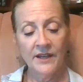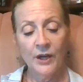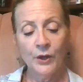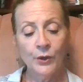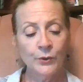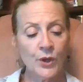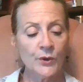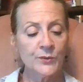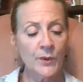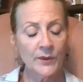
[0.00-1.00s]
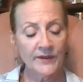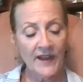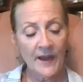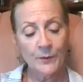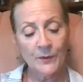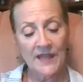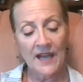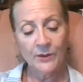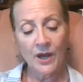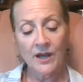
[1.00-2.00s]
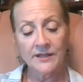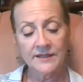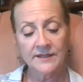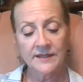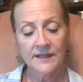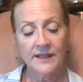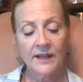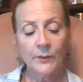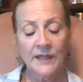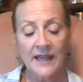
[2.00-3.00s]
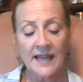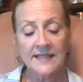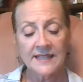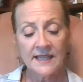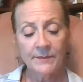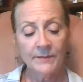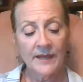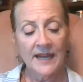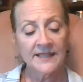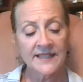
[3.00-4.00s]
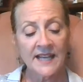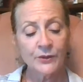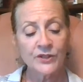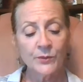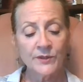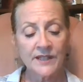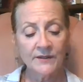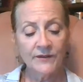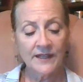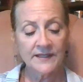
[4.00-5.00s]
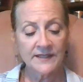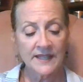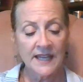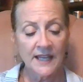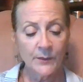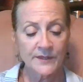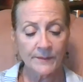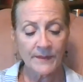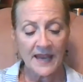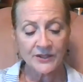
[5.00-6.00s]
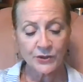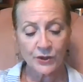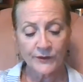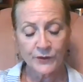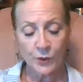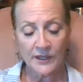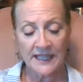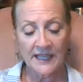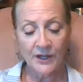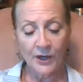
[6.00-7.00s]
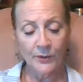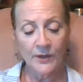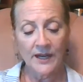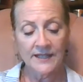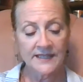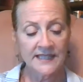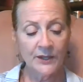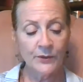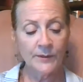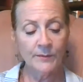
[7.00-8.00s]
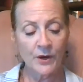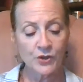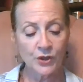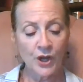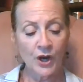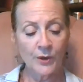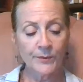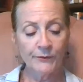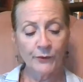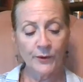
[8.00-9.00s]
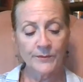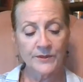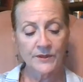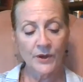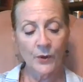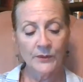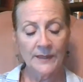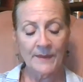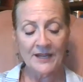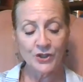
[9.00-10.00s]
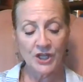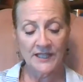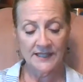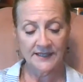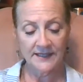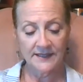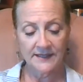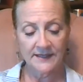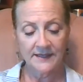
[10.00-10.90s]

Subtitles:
Who knows what would have happened without us? We liked him, and Sanderson was convinced he was a master of Dorkido, a secret martial art performed only by geniuses.